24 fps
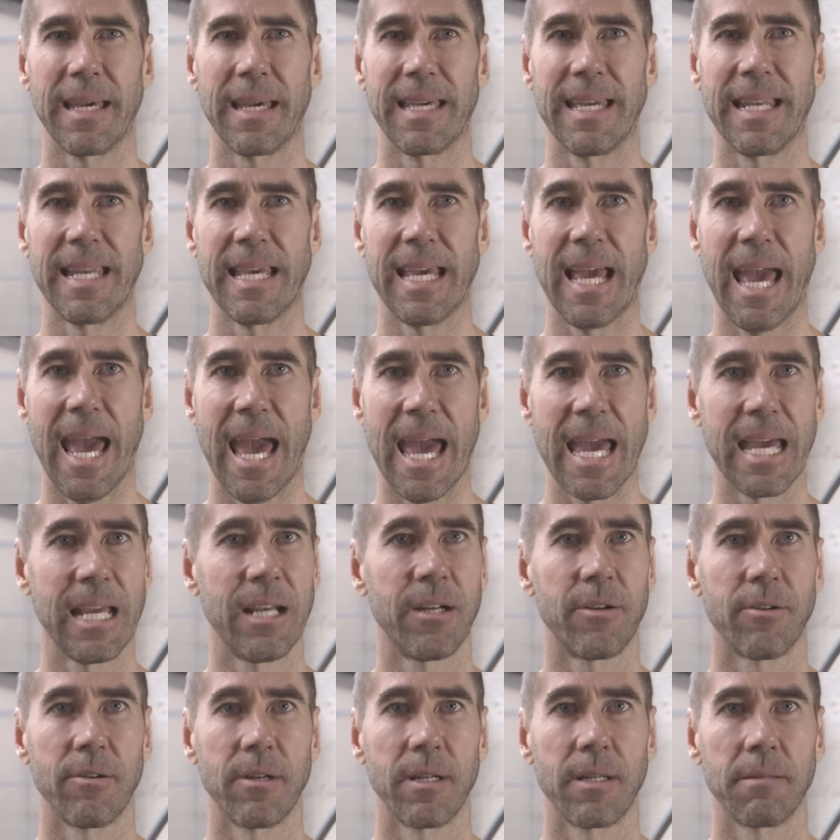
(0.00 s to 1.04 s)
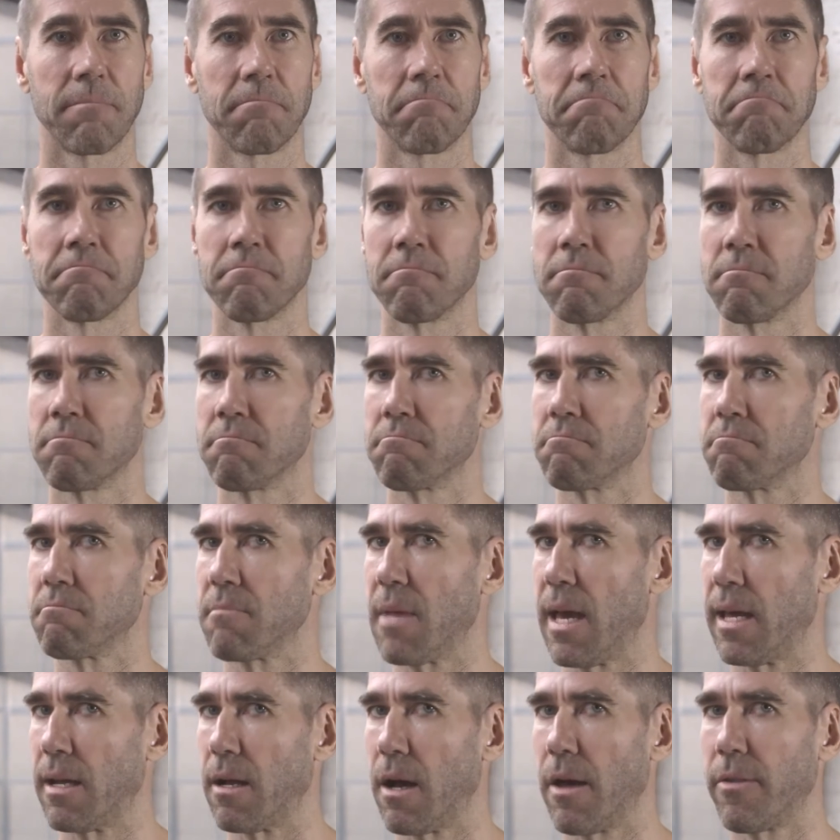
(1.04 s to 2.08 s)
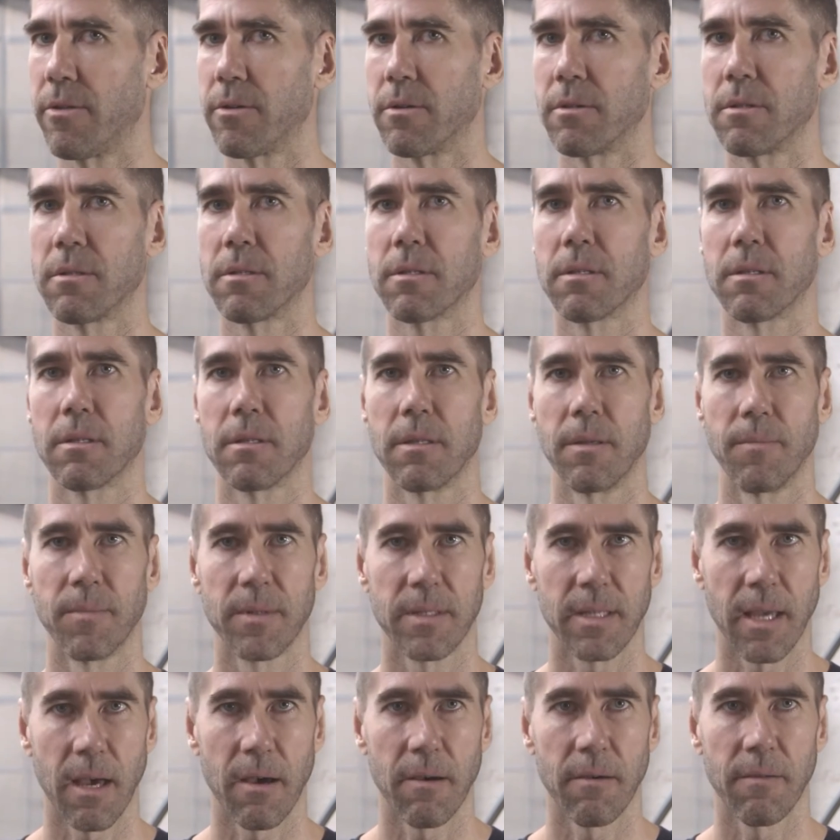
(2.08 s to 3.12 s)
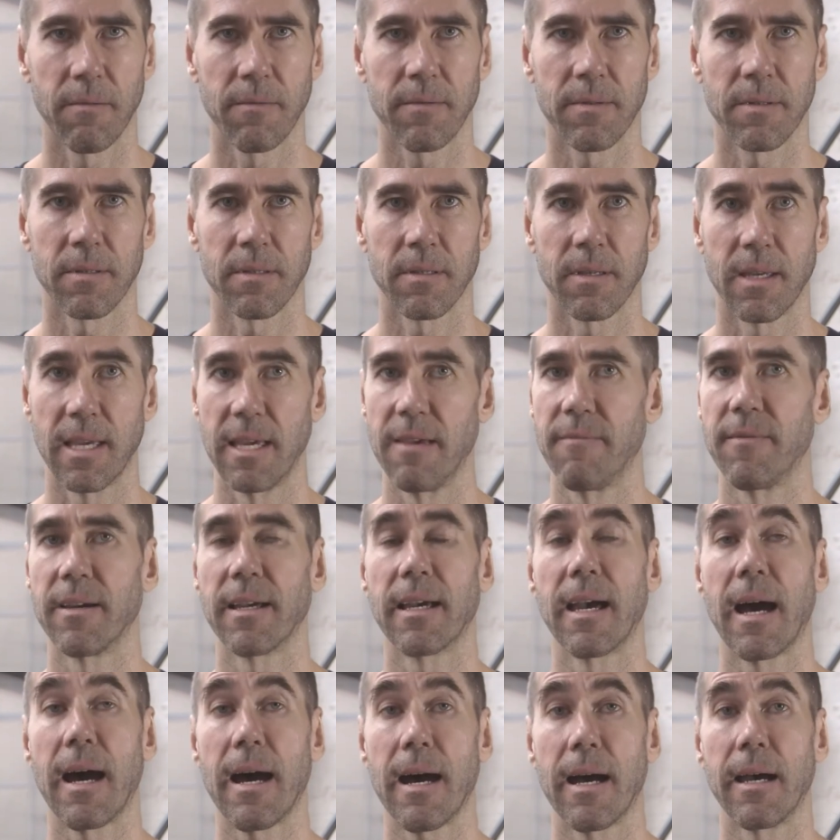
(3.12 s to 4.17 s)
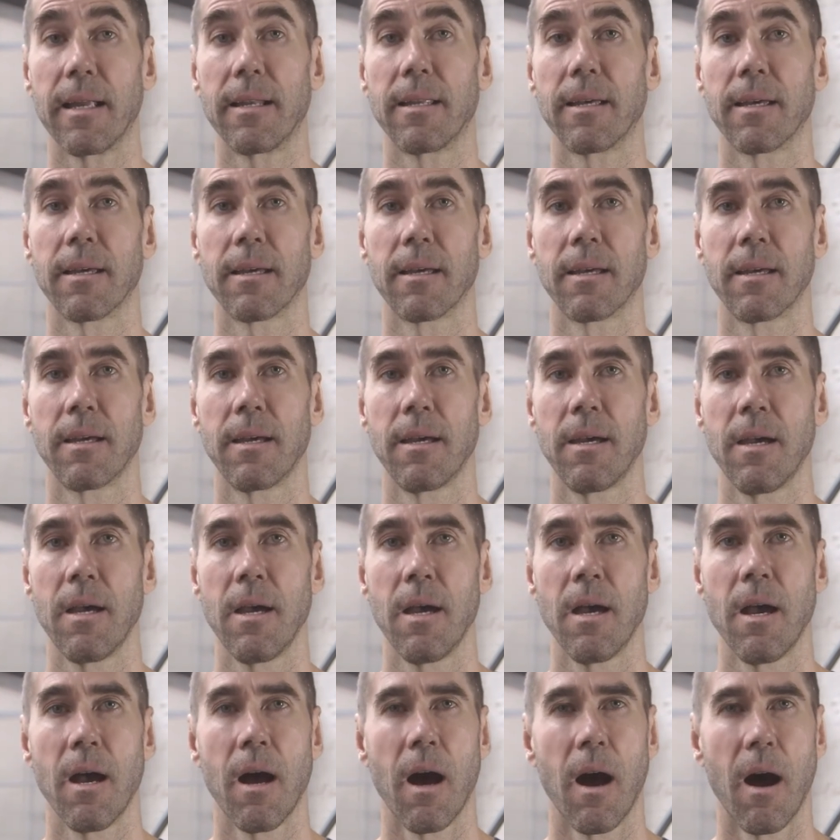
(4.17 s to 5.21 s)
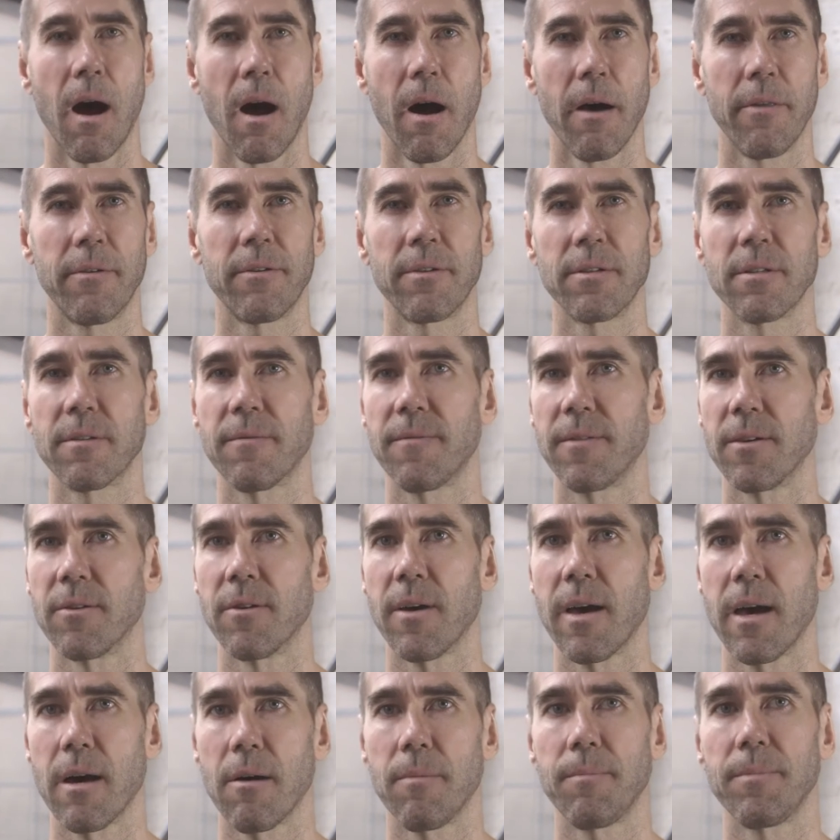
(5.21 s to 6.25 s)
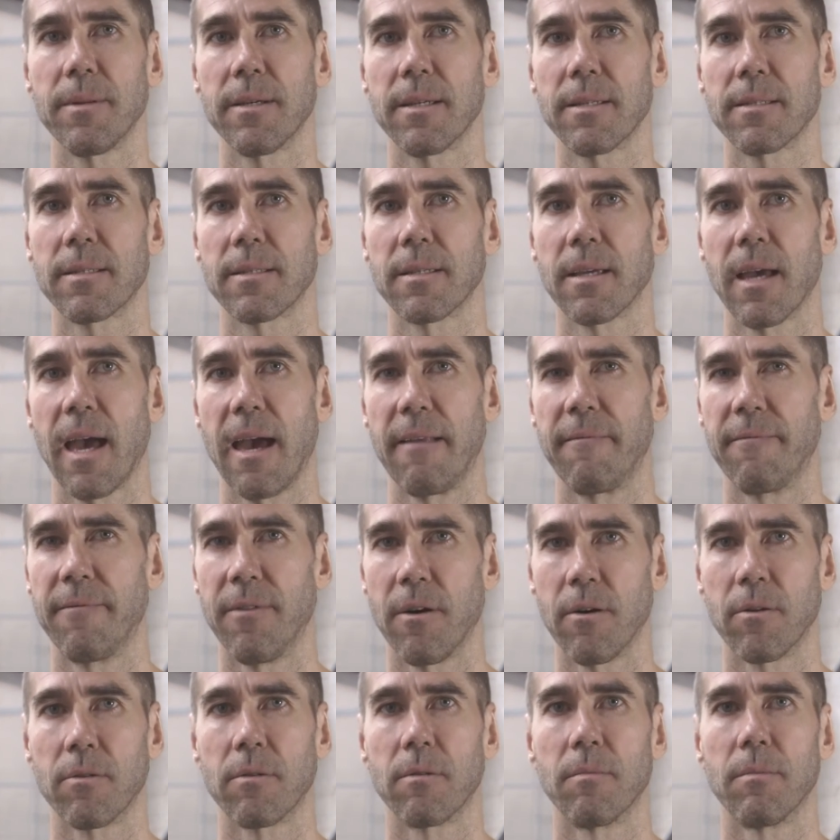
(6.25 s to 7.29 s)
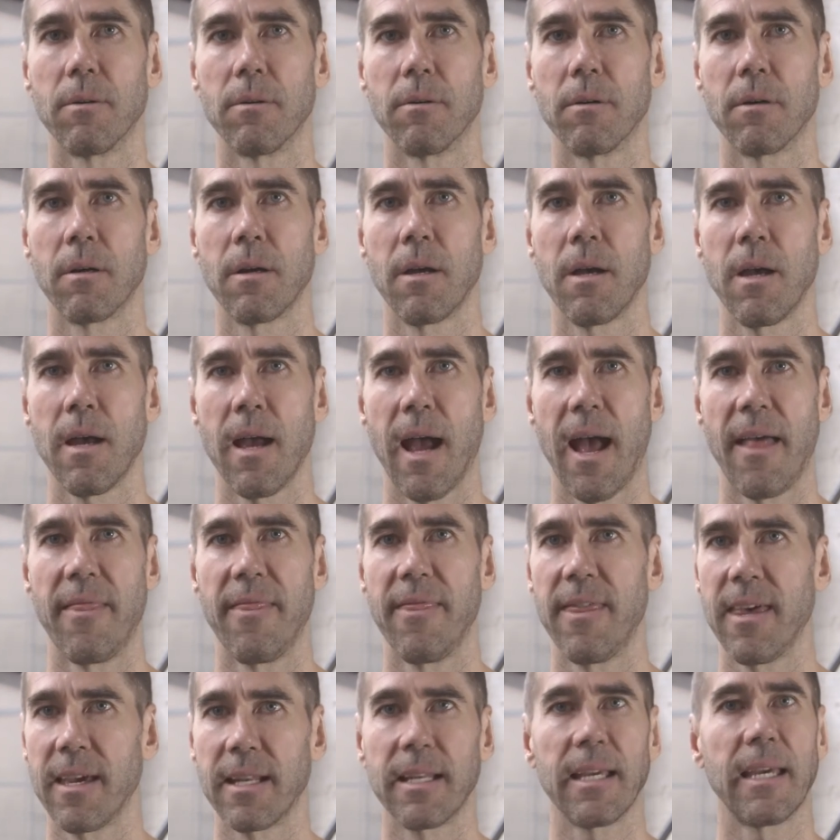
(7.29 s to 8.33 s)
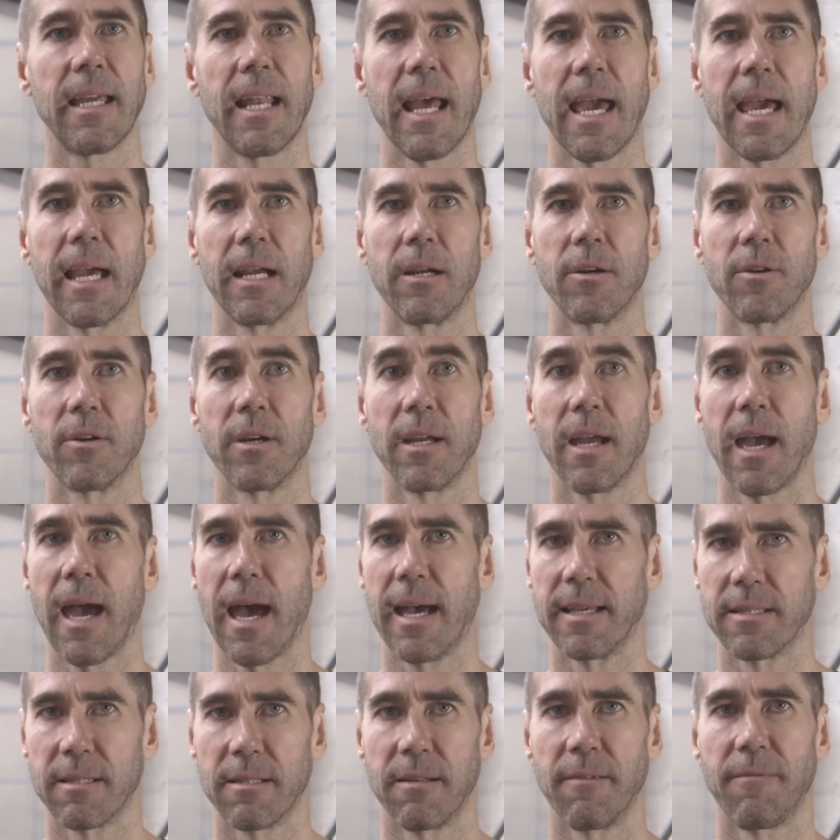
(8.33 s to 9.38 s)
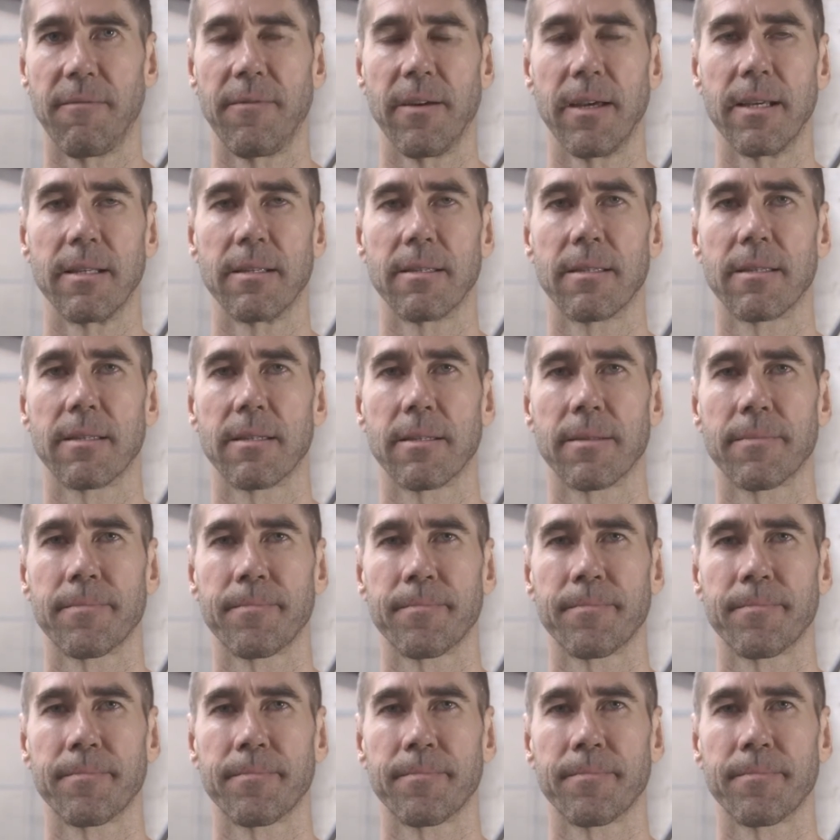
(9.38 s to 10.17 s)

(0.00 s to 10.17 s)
getting angry at others, themselves, even God. Others feel helpless and vulnerable and then get angry as a defense.